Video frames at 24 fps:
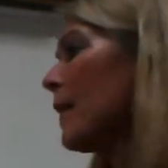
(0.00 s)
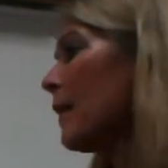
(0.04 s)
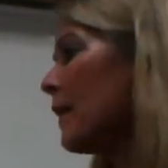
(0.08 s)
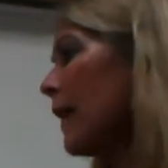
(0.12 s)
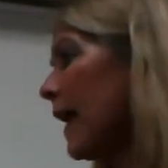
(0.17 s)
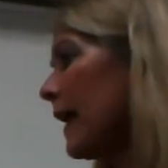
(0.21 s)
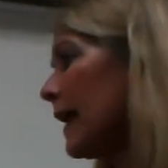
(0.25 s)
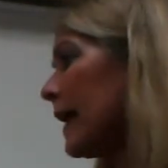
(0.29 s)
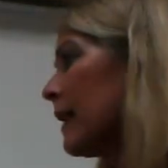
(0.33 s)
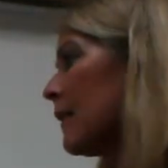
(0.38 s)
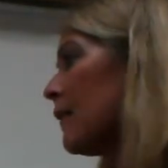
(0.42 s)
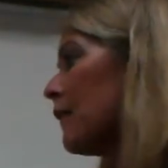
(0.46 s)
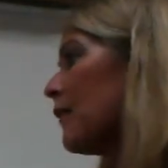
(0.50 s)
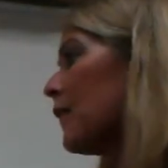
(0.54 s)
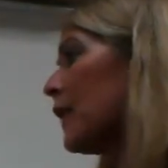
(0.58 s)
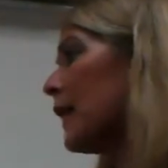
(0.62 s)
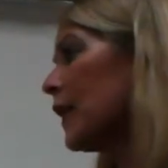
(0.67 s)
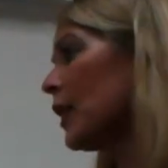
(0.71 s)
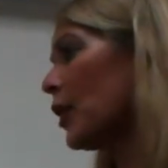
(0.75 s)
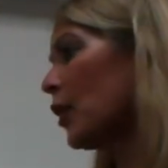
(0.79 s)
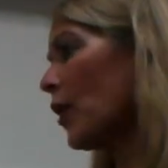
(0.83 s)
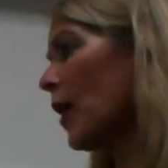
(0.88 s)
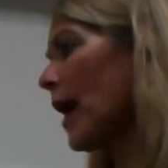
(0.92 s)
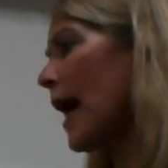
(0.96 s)
they can
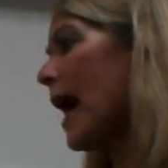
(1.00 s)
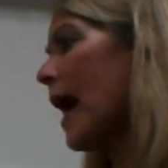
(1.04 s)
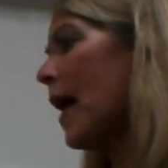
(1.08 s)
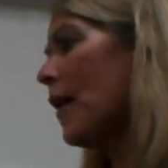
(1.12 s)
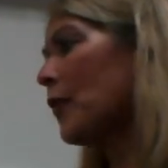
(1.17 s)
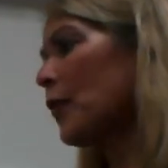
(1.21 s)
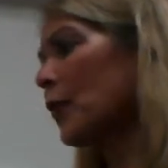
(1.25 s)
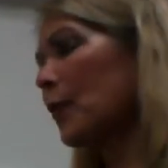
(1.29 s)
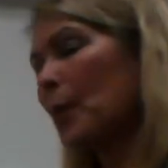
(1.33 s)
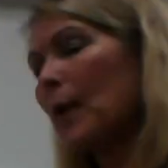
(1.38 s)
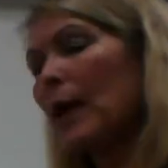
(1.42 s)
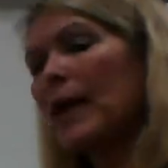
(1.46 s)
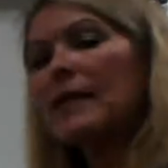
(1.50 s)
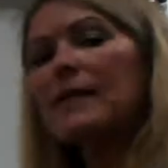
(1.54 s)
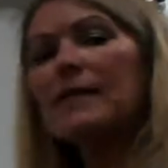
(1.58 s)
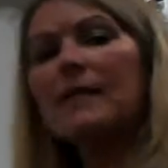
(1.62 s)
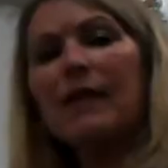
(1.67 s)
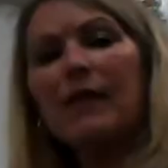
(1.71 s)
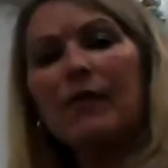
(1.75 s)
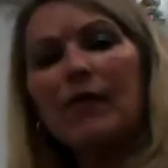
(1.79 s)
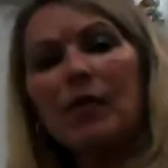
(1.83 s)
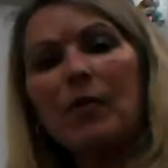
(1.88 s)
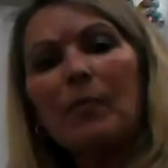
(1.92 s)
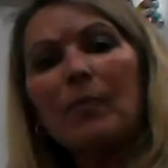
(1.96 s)
figure out the rest
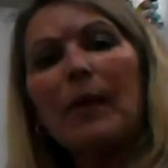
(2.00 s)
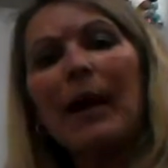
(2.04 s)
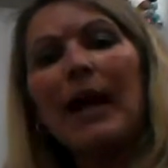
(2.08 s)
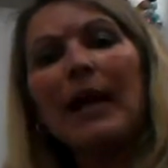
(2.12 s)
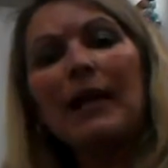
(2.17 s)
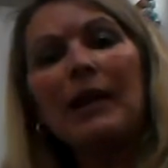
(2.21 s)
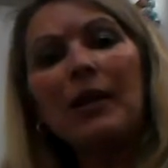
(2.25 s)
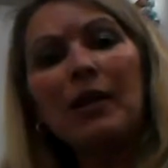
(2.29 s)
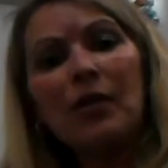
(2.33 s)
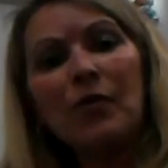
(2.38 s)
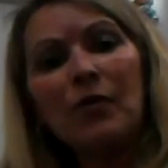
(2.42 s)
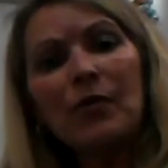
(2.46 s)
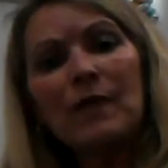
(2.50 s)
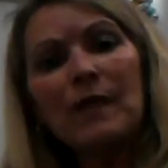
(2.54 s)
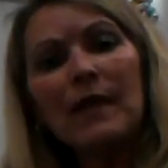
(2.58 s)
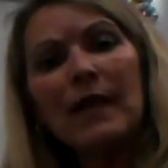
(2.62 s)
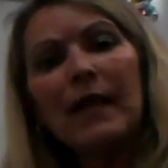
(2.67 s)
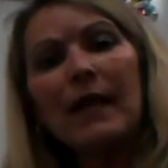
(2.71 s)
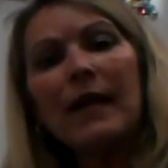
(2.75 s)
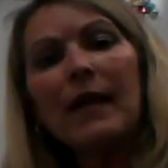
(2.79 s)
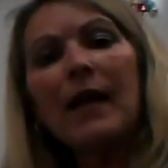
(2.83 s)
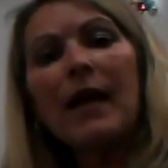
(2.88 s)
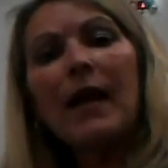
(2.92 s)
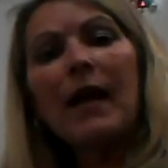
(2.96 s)
of them by
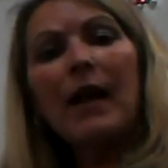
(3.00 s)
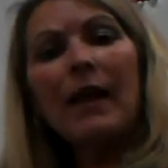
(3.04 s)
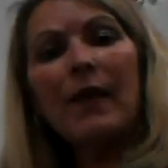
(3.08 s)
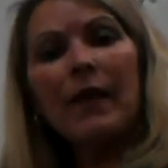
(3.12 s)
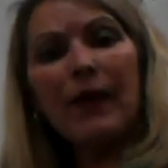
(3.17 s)
using